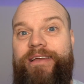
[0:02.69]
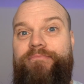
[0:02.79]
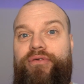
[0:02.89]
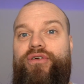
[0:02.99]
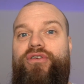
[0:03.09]

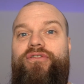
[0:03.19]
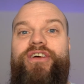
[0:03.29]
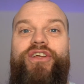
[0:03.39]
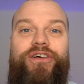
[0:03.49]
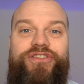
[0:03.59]
improve
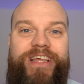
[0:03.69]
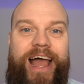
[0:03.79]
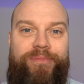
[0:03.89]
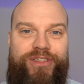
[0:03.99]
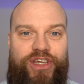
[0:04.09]
your
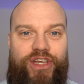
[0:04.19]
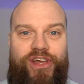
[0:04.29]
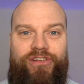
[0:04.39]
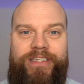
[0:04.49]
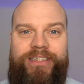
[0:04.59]

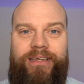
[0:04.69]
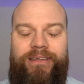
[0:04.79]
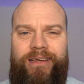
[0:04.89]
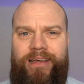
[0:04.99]
cybersecurity.